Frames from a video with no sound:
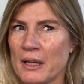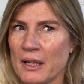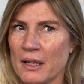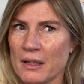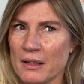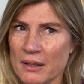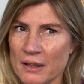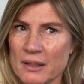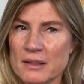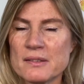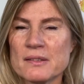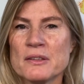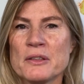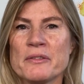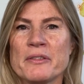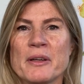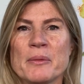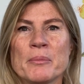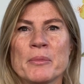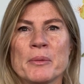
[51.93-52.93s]
last
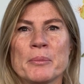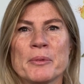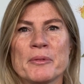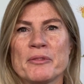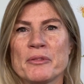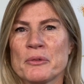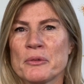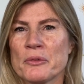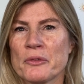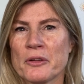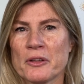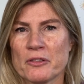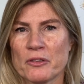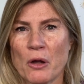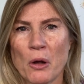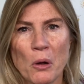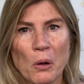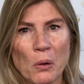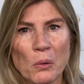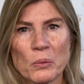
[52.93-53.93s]
November before this
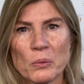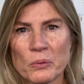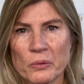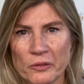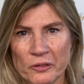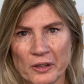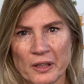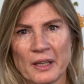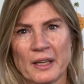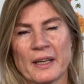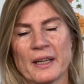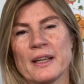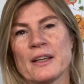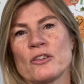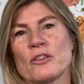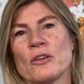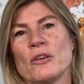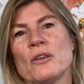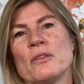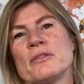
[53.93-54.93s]
whole thing
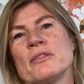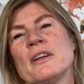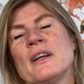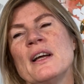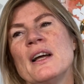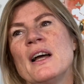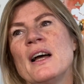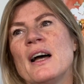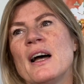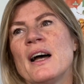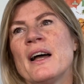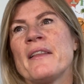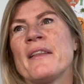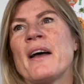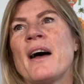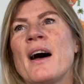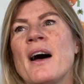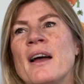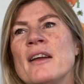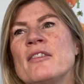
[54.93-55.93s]
kicked off, and that
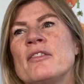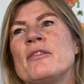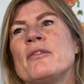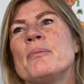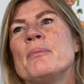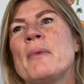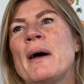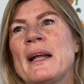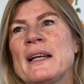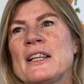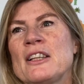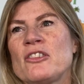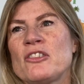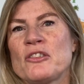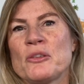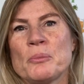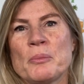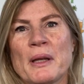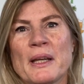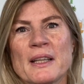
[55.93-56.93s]
I've managed
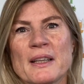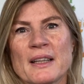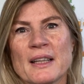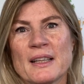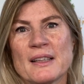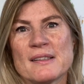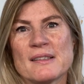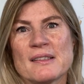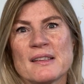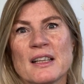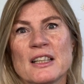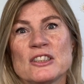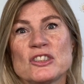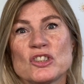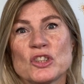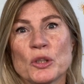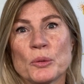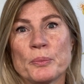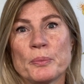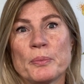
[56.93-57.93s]
to make this a
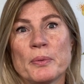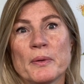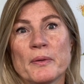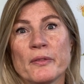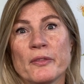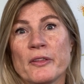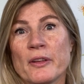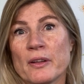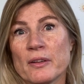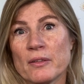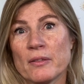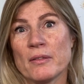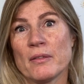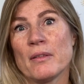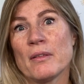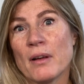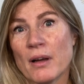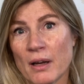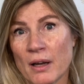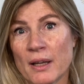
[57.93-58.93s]
job that
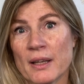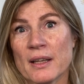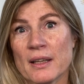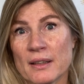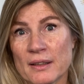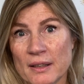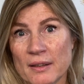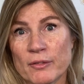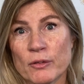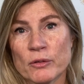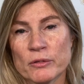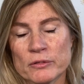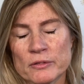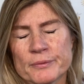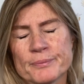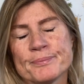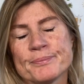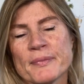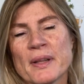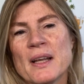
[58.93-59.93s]
I can live on.
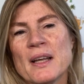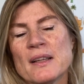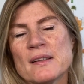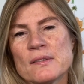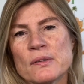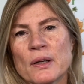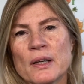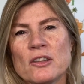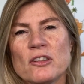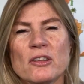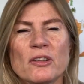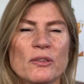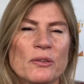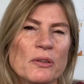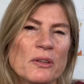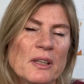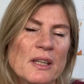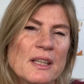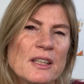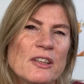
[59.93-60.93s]
So I just thought
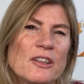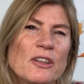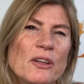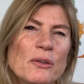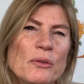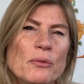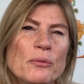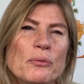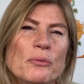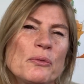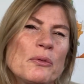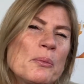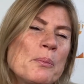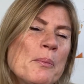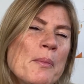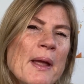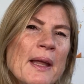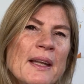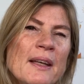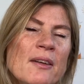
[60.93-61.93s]
I'd go through the
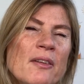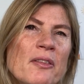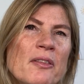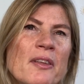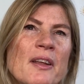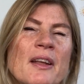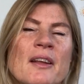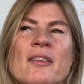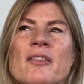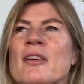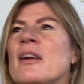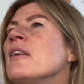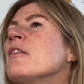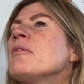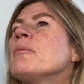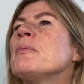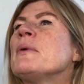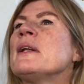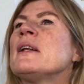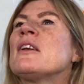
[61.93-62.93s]
main things
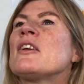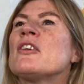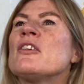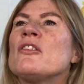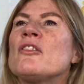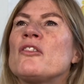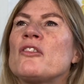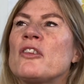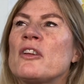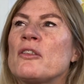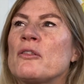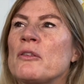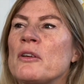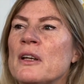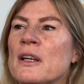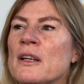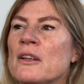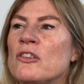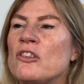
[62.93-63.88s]
I've been considering and